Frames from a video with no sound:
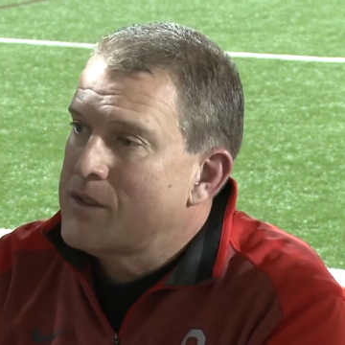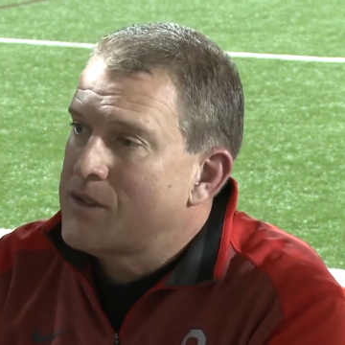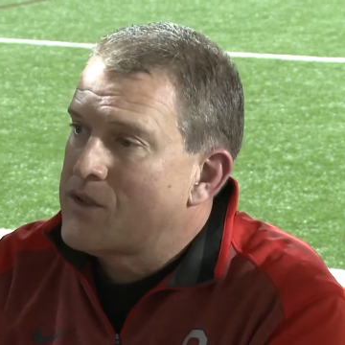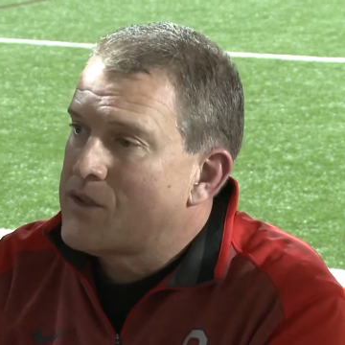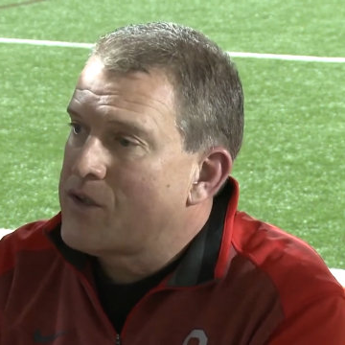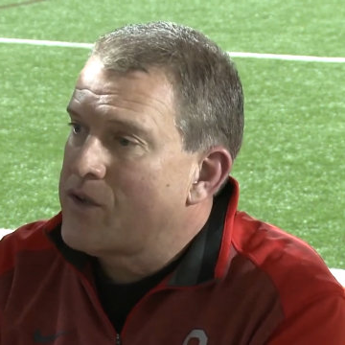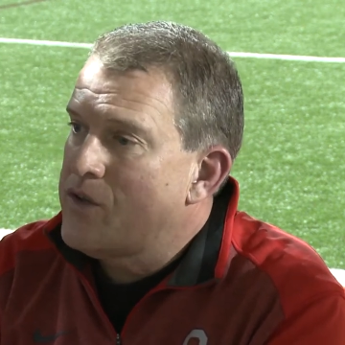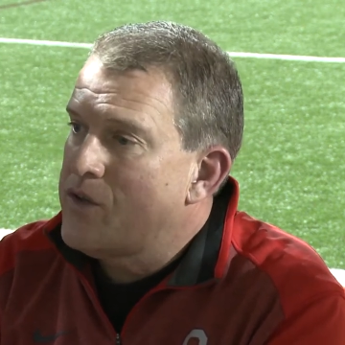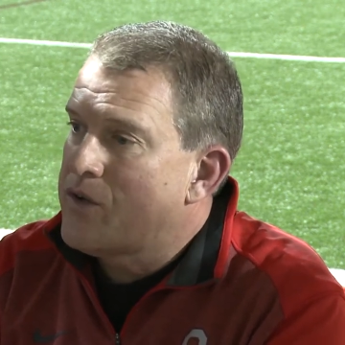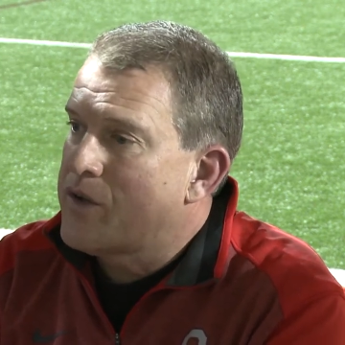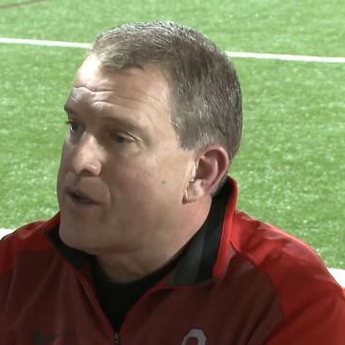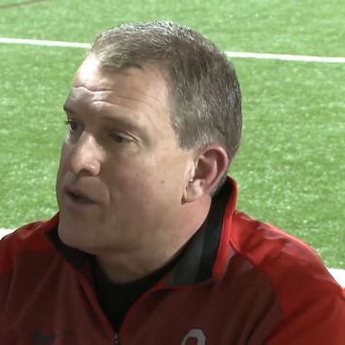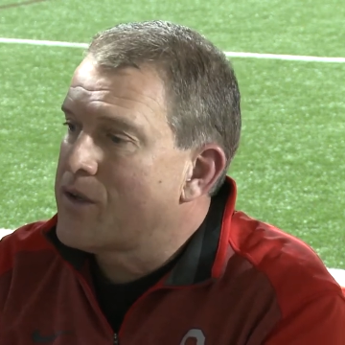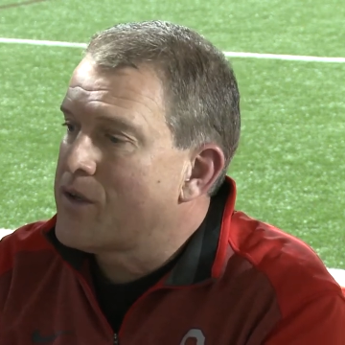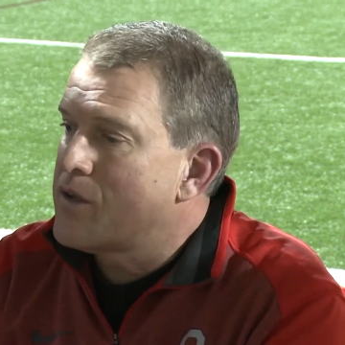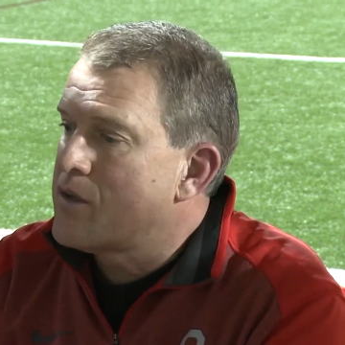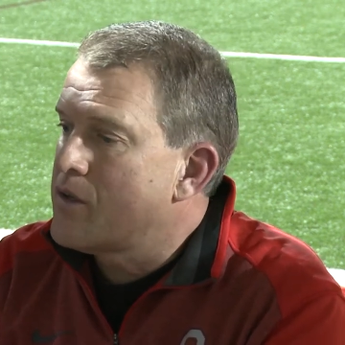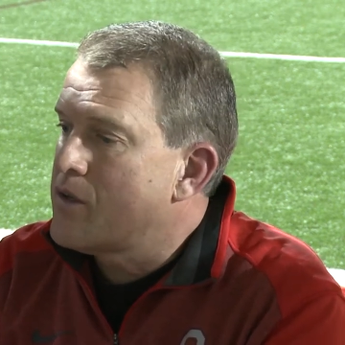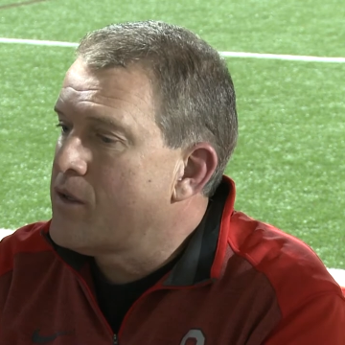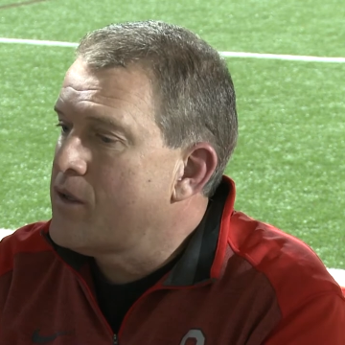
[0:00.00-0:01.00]
So you can
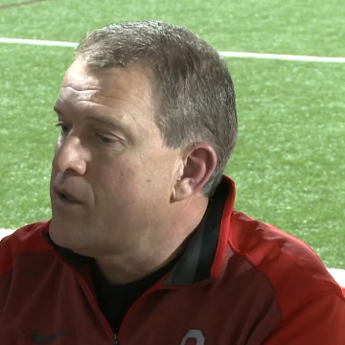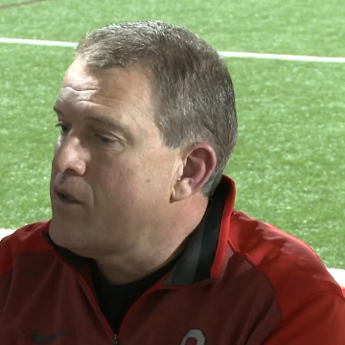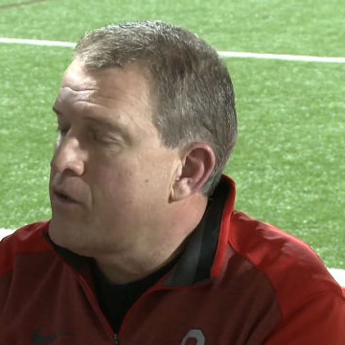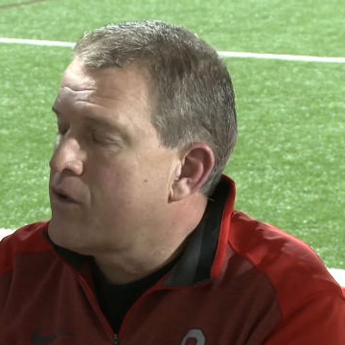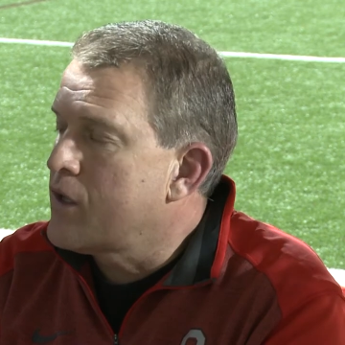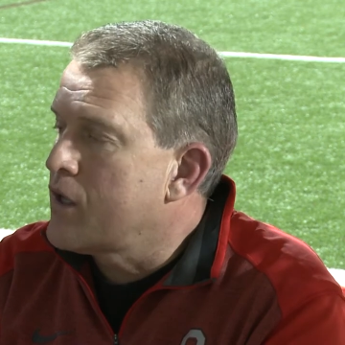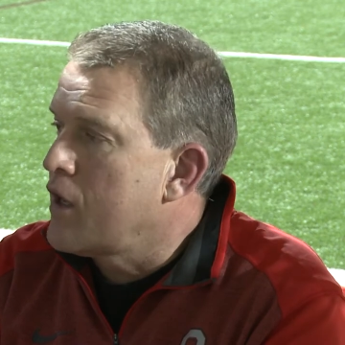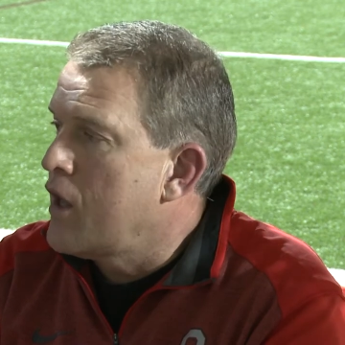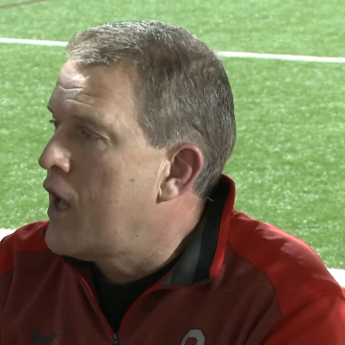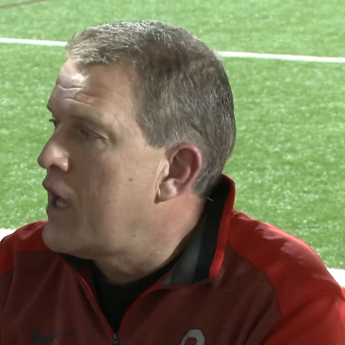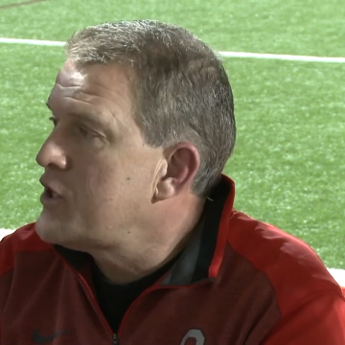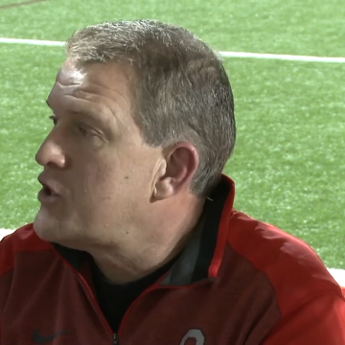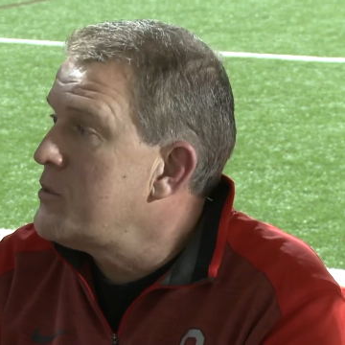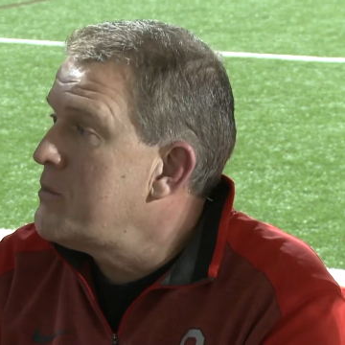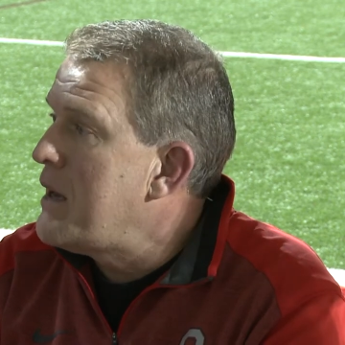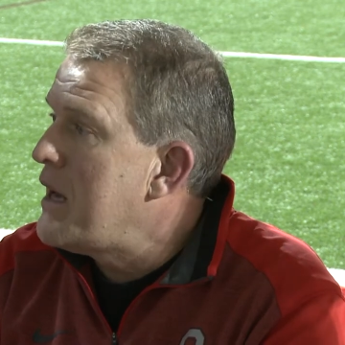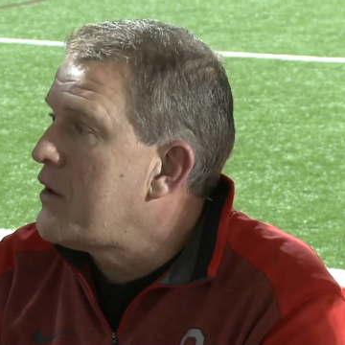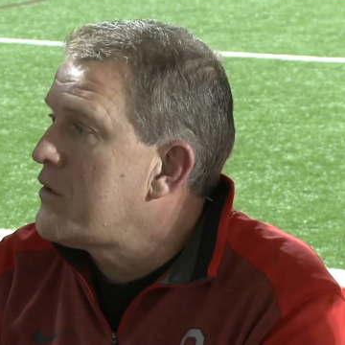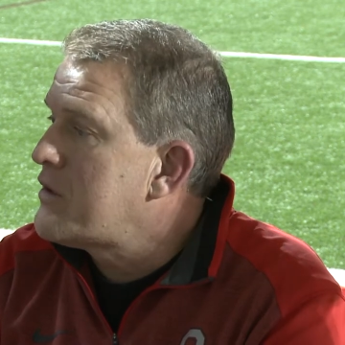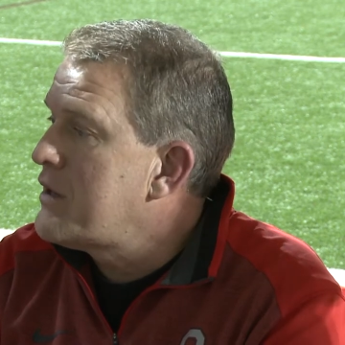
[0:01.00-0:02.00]
you can launch
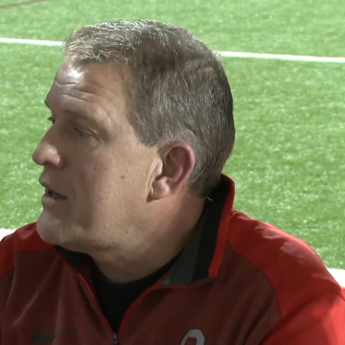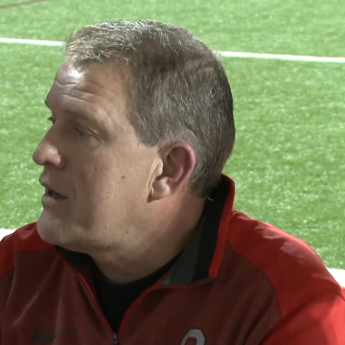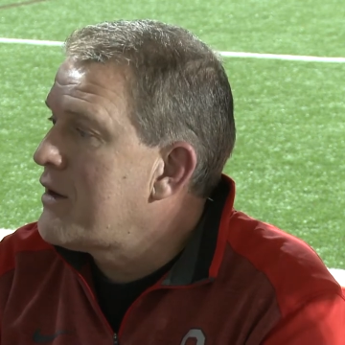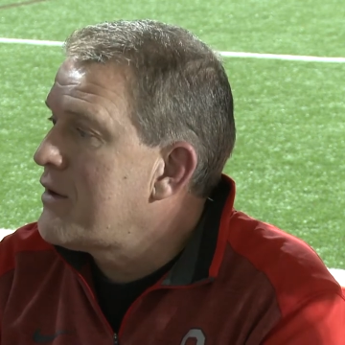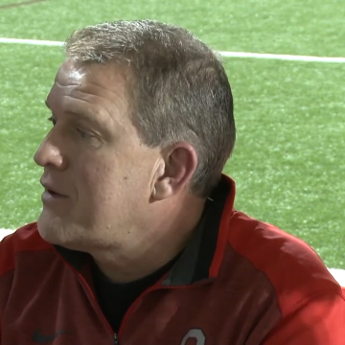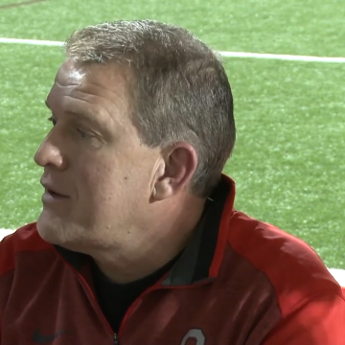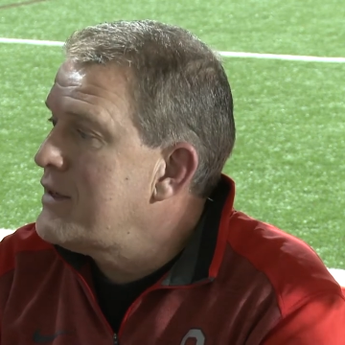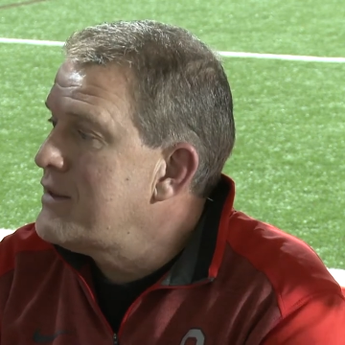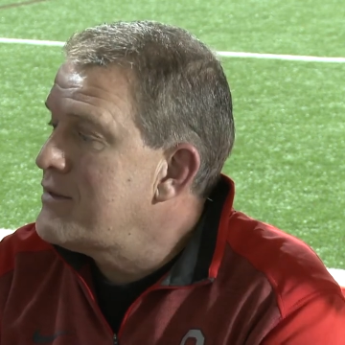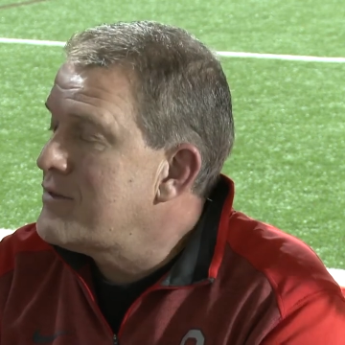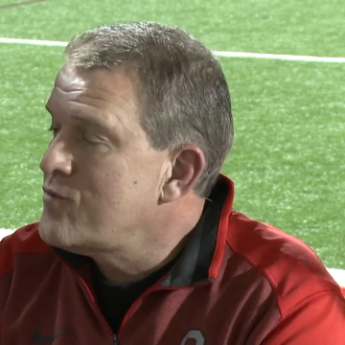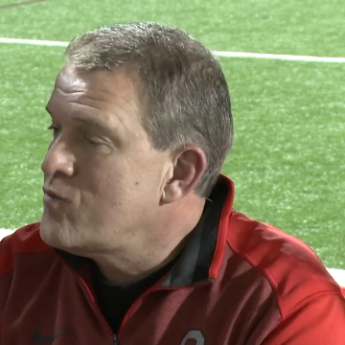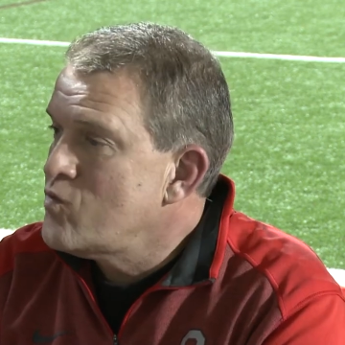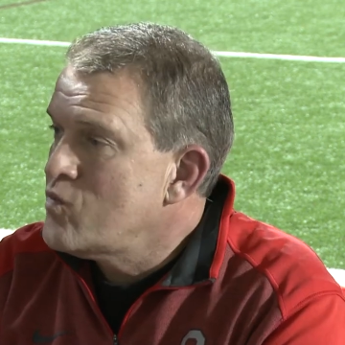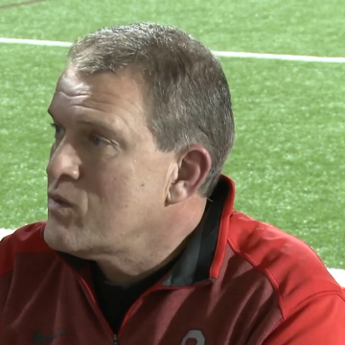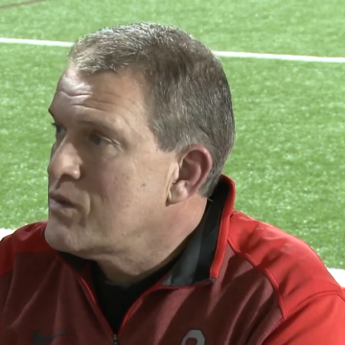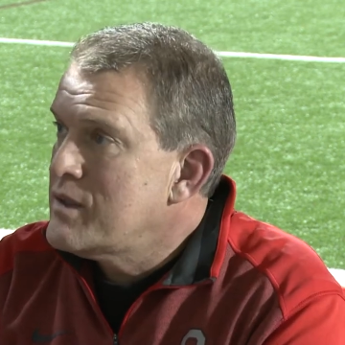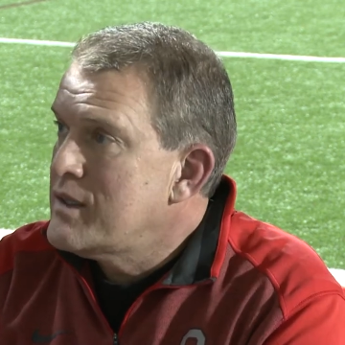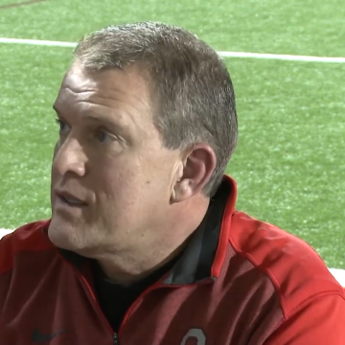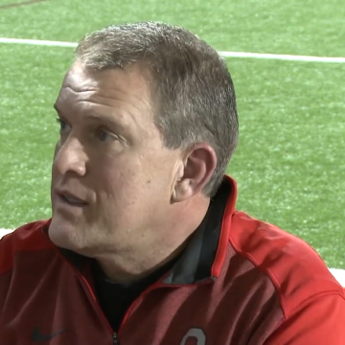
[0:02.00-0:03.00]
him out there and
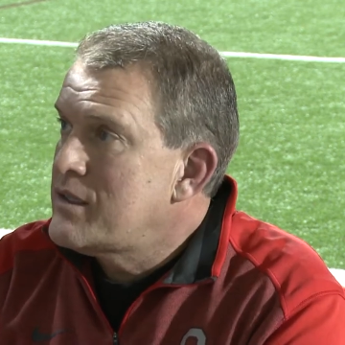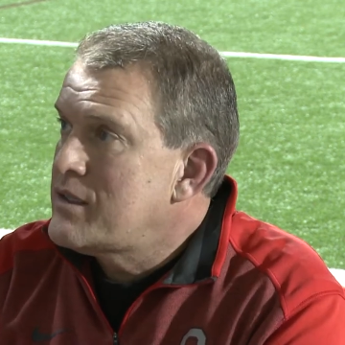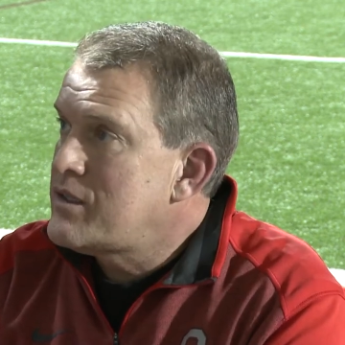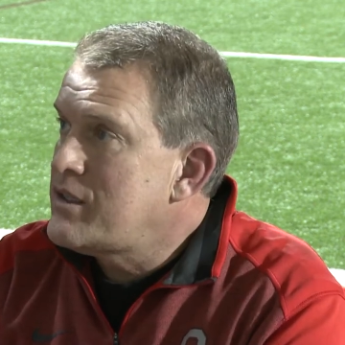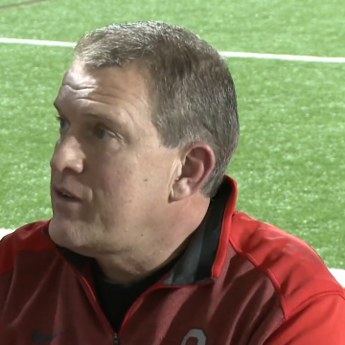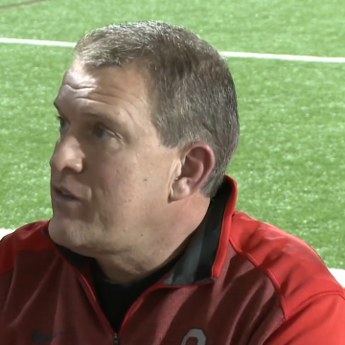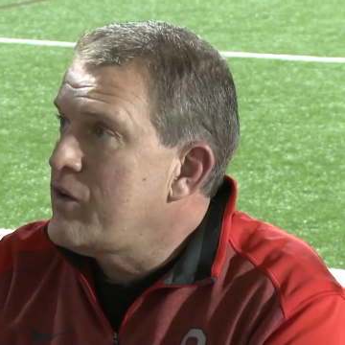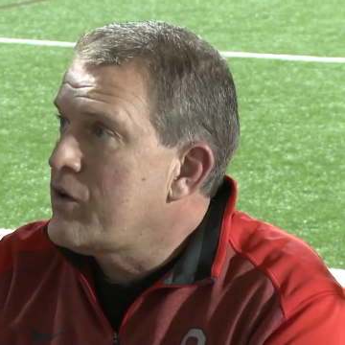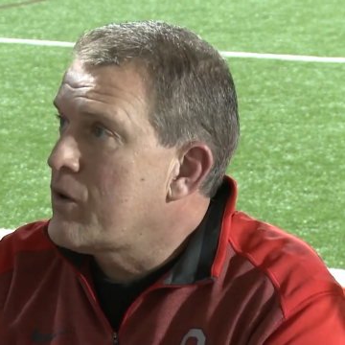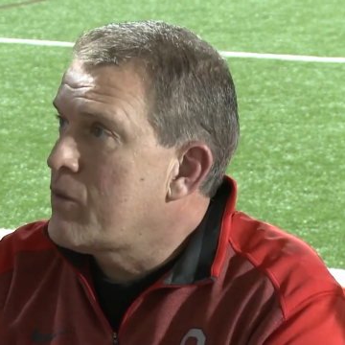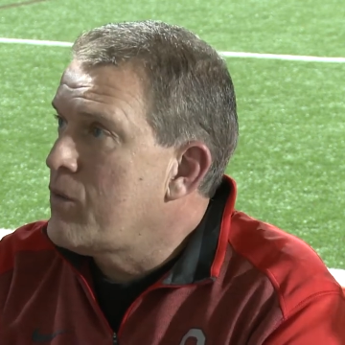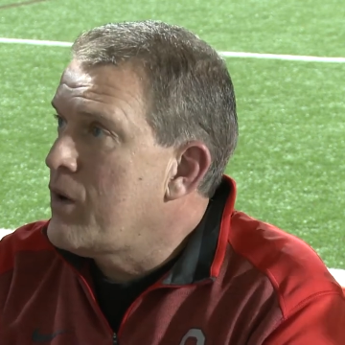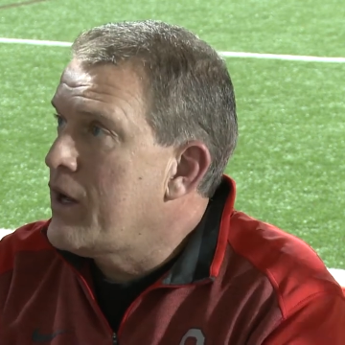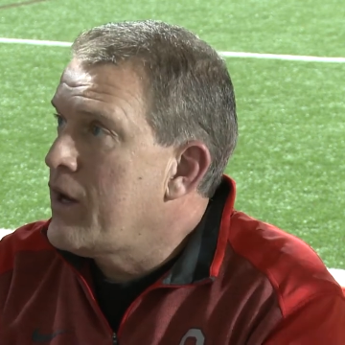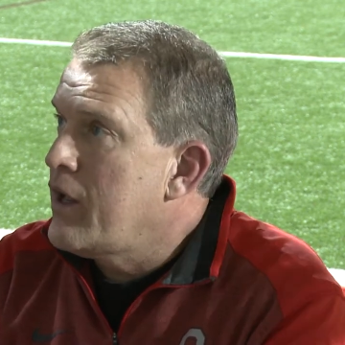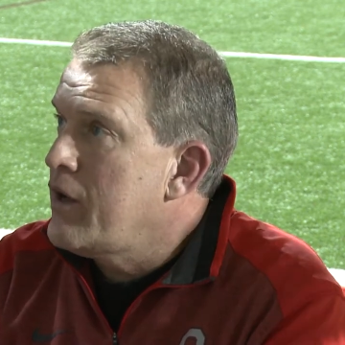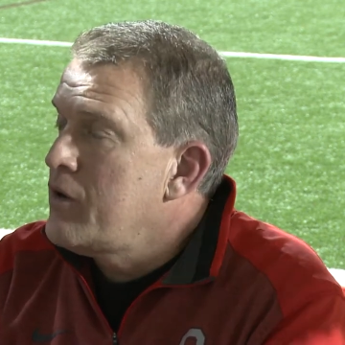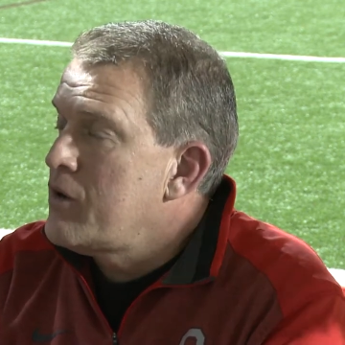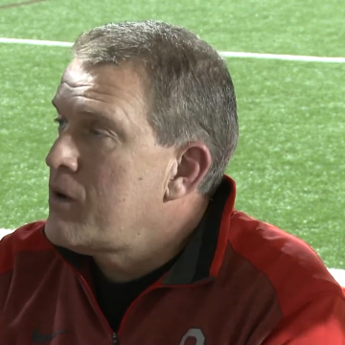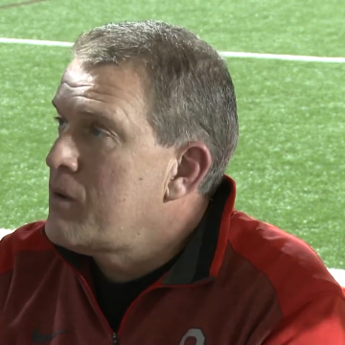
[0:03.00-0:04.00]
see if you can run
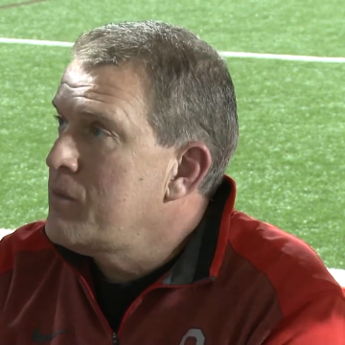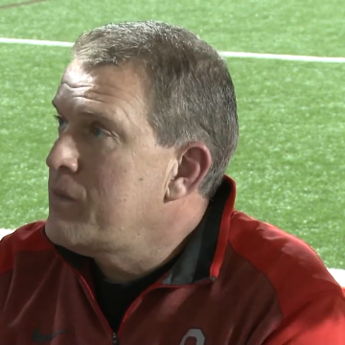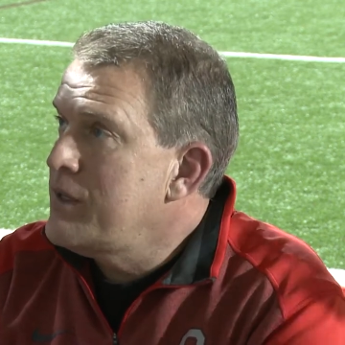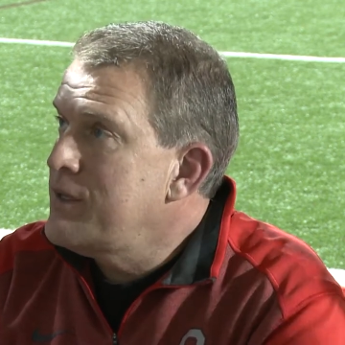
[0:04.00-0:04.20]
under him.